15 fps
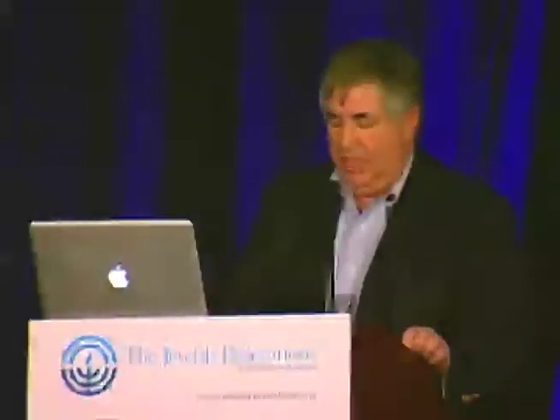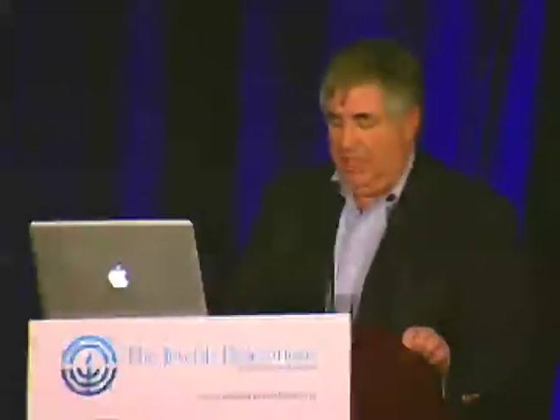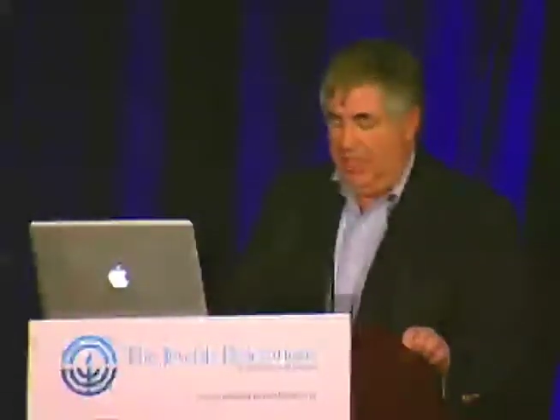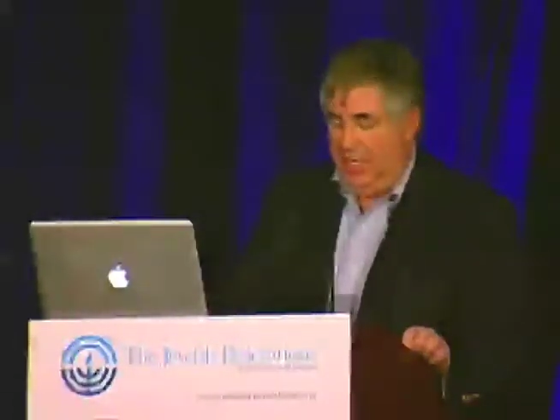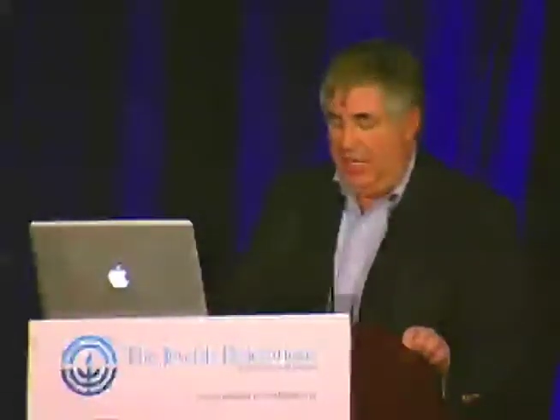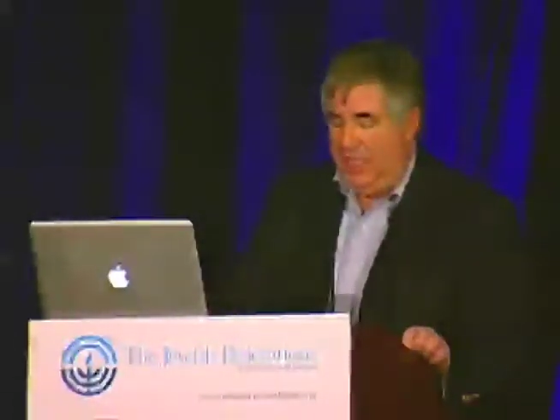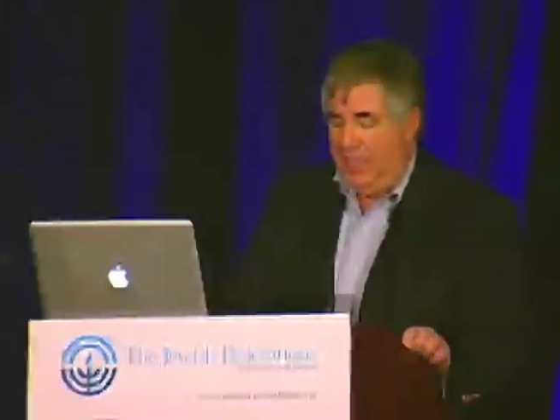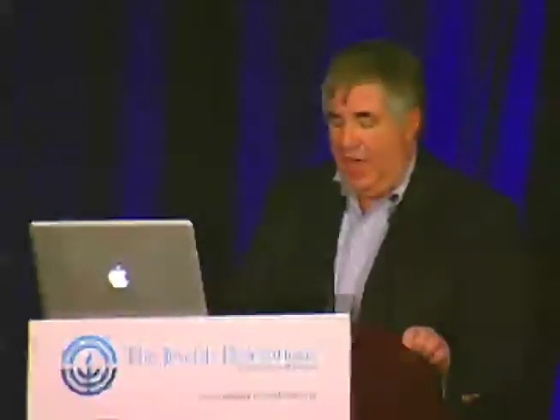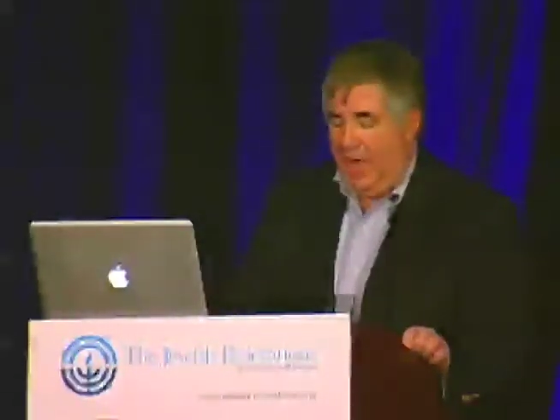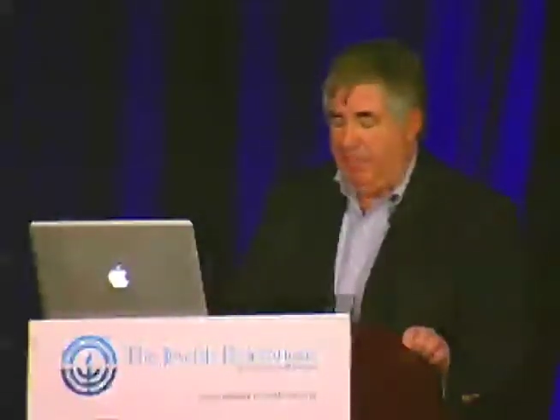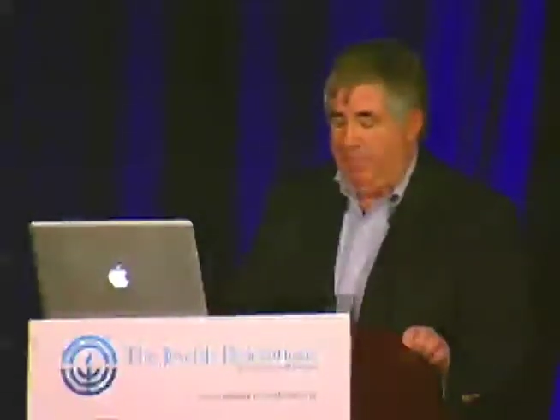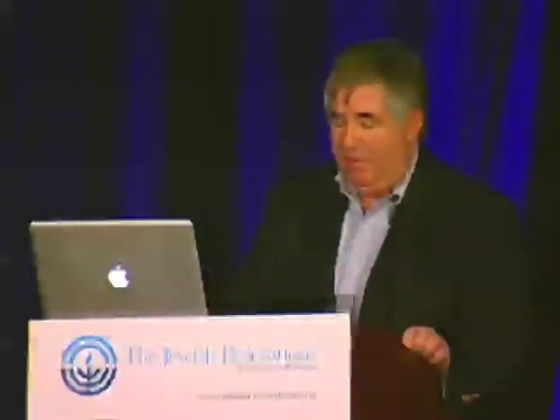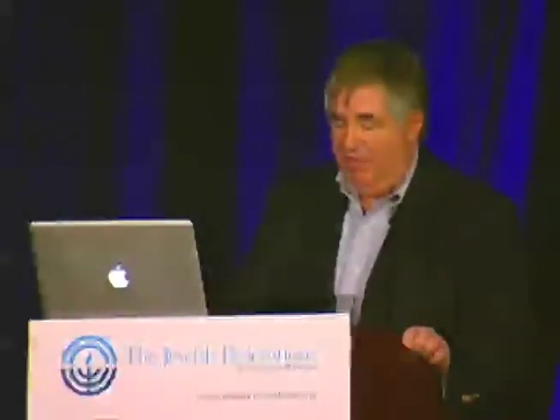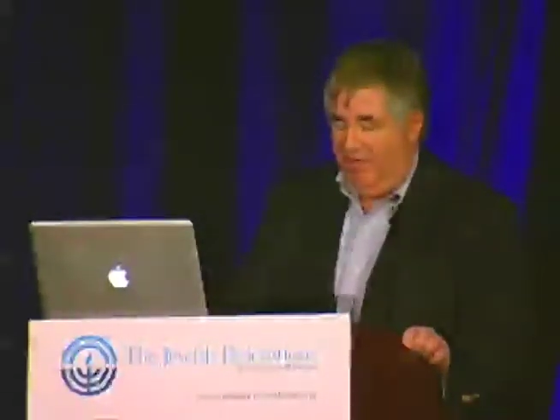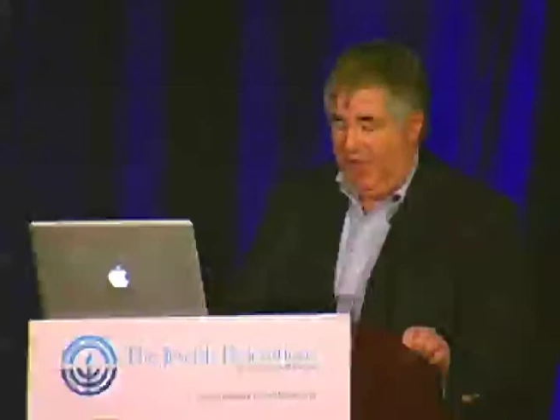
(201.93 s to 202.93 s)
need
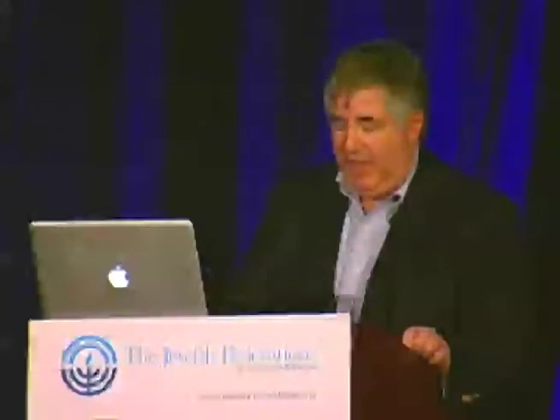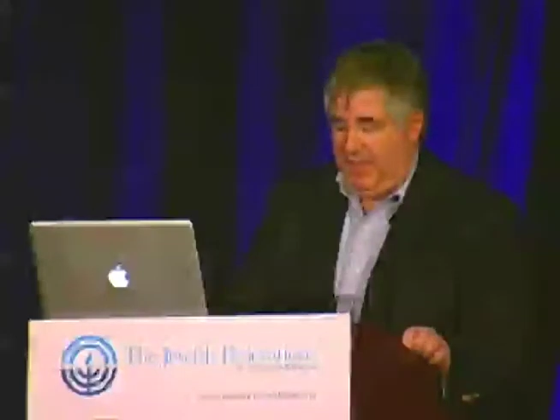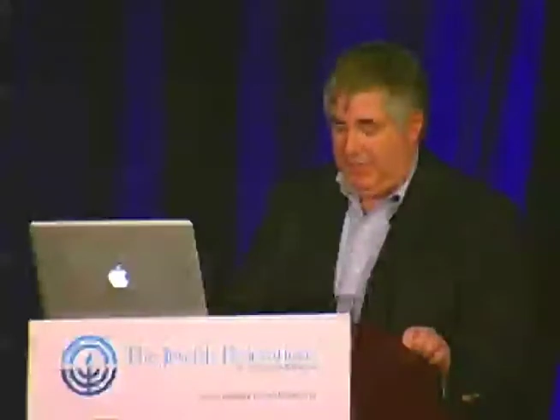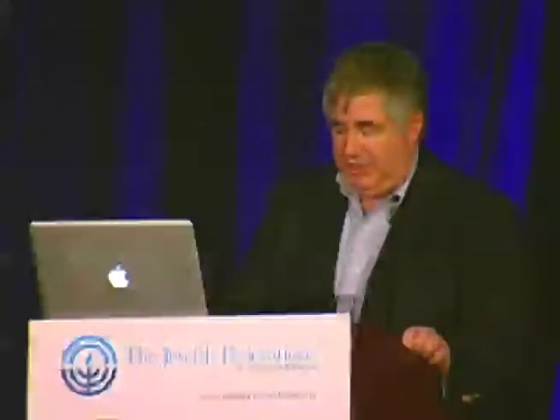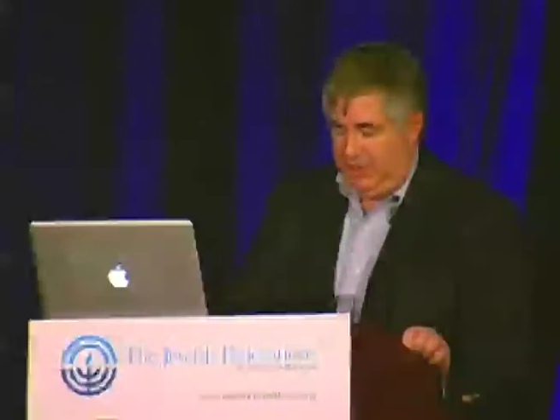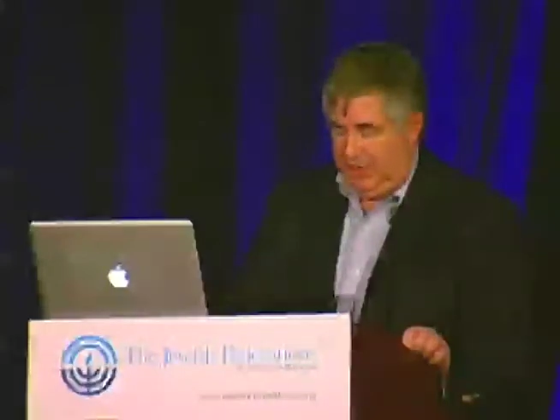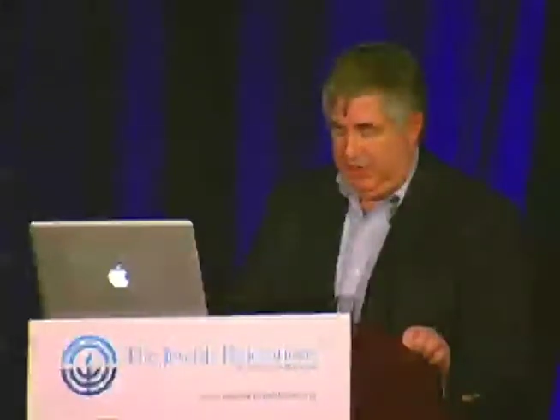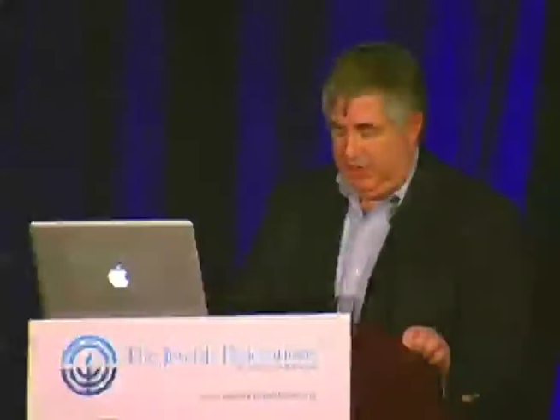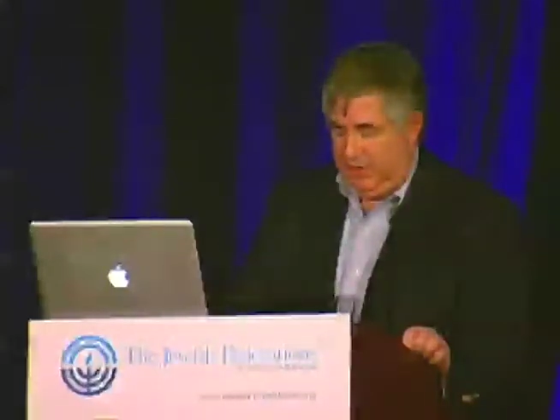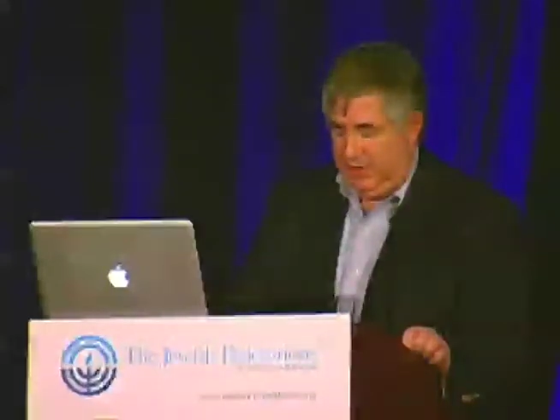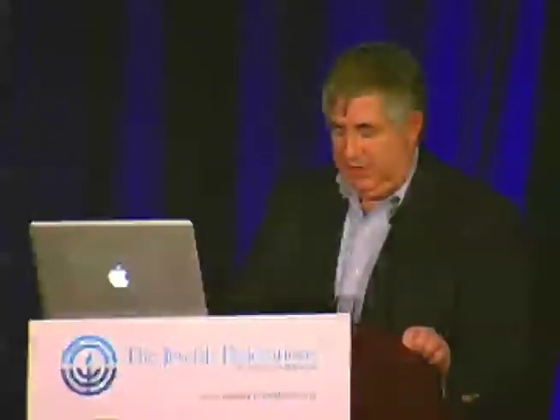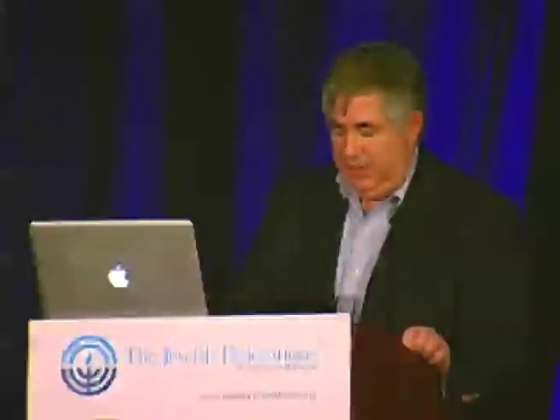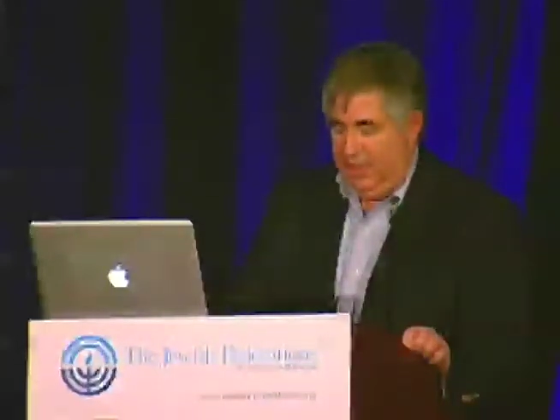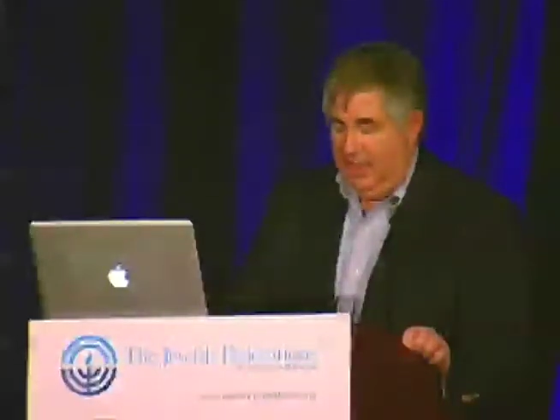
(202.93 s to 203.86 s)
not be fantasies.